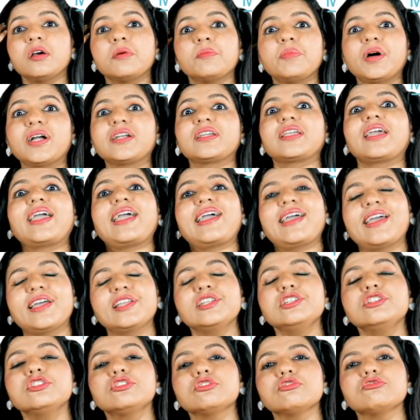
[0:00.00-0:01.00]
But
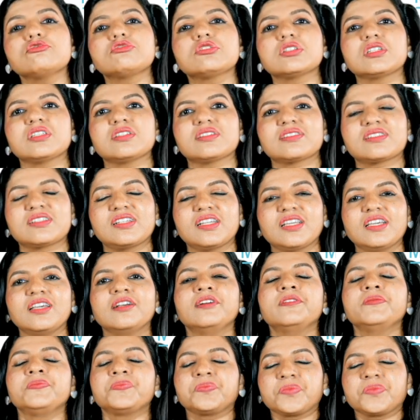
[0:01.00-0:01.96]
endogenously,